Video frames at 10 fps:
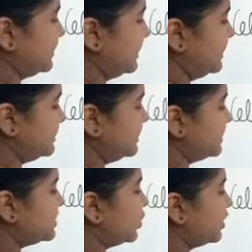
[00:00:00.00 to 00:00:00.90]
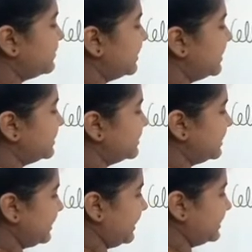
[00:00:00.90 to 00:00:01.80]
Isn't it what we learned in the
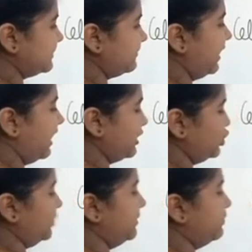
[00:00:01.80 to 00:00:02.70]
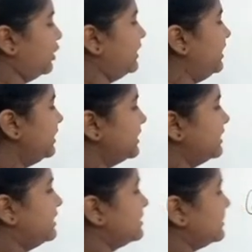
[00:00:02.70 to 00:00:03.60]
case of our human body?
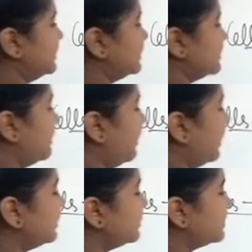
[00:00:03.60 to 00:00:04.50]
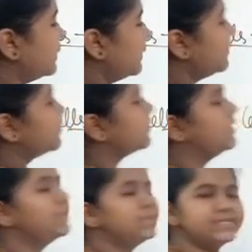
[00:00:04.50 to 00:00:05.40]
Isn't this the path?
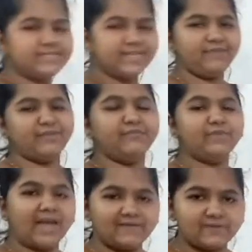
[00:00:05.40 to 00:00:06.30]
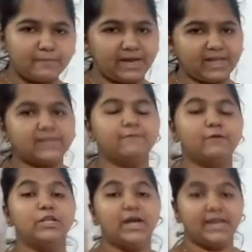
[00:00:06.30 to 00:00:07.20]
The same way we have a path for
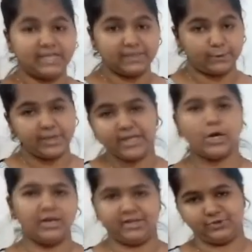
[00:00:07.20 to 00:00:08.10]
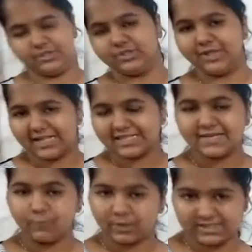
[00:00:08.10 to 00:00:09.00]
learning about ecology. So let's see
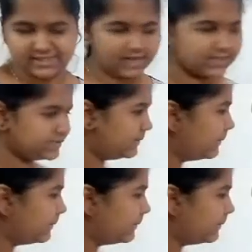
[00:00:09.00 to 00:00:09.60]
what is that.